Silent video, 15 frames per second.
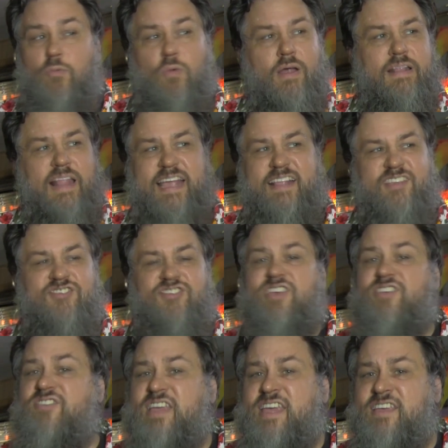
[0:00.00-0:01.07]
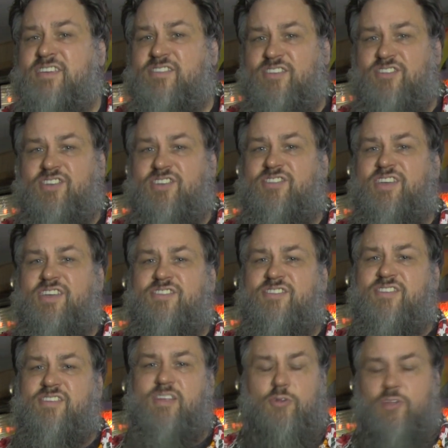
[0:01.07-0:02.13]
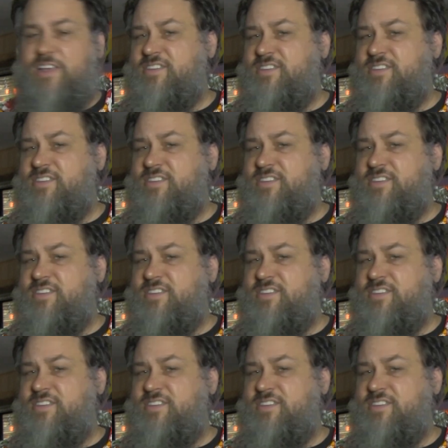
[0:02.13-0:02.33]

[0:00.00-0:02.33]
like the 60s and